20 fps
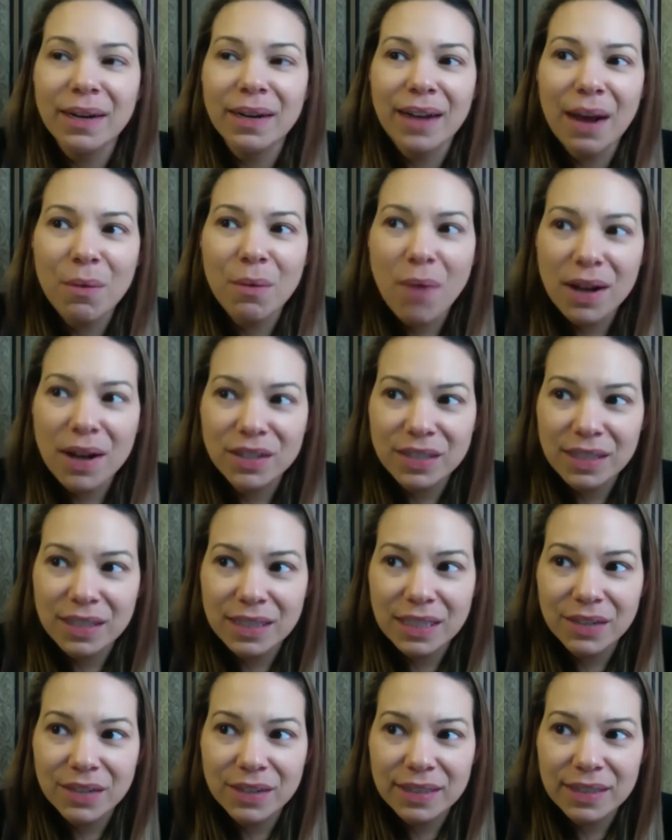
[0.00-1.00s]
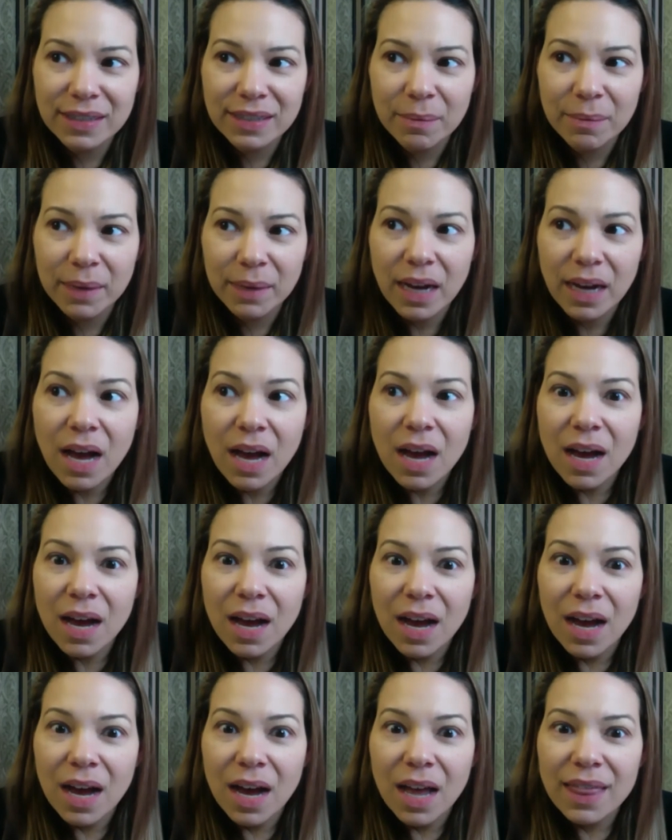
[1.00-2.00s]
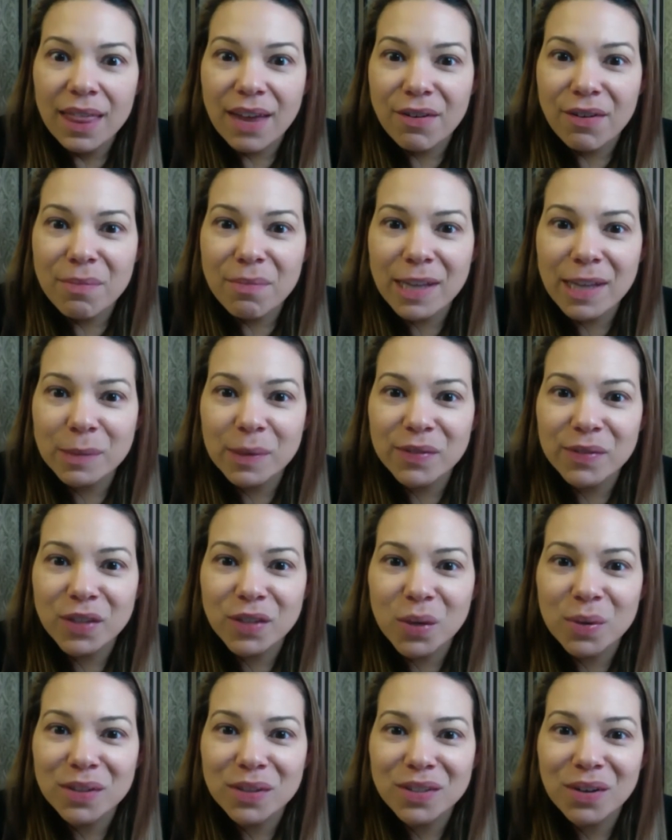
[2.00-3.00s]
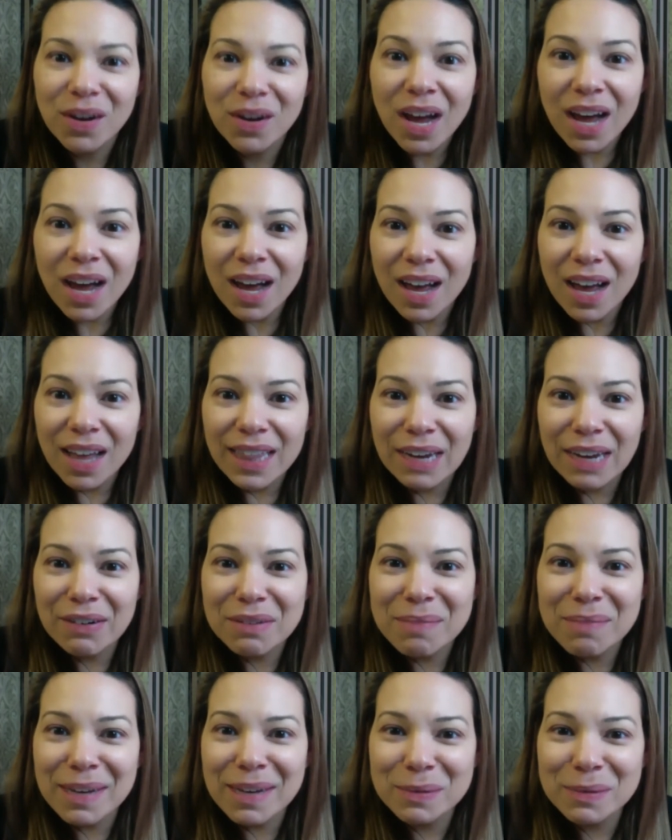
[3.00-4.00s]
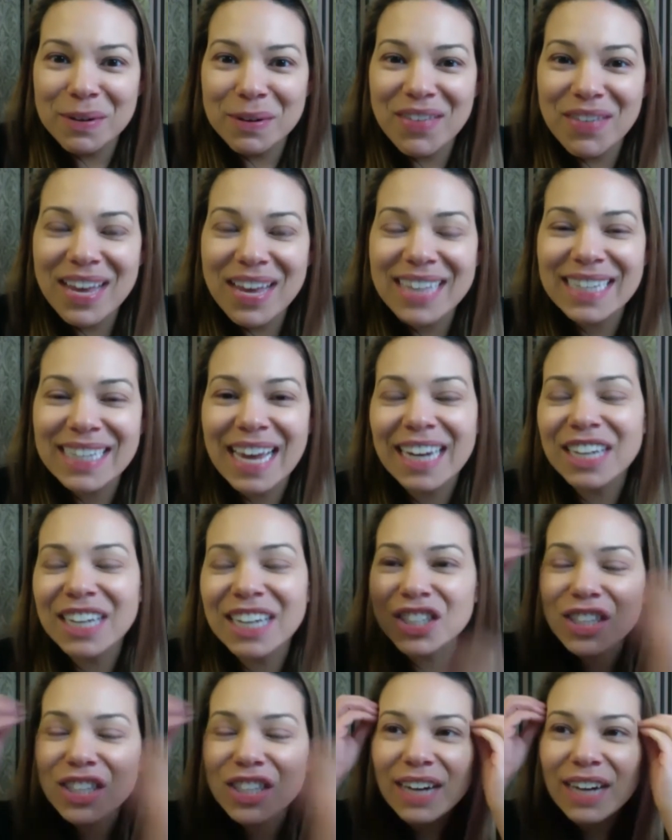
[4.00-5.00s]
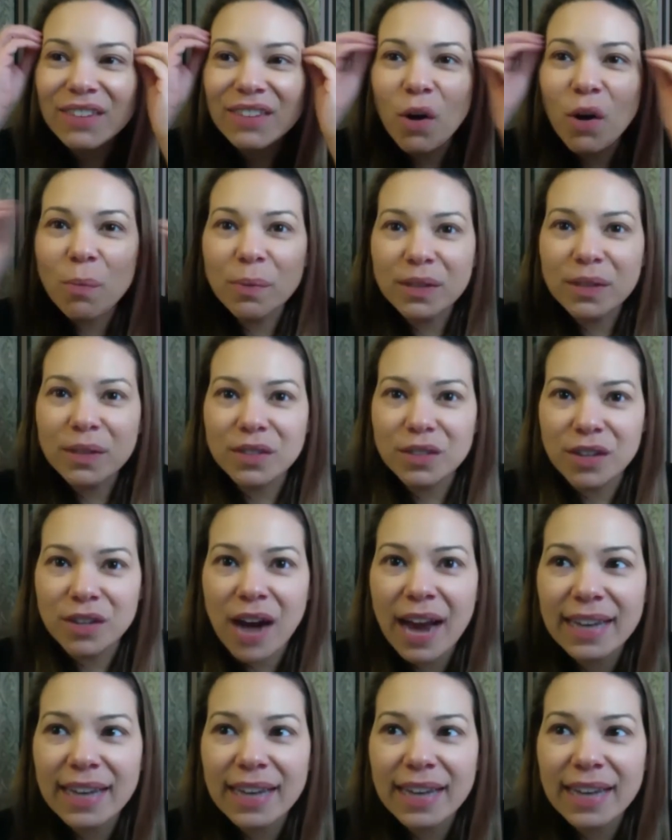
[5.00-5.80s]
watched the series and I'm like, "Ah, that reminds me of so and so, that reminds me of this," and it just kind of opens their eyes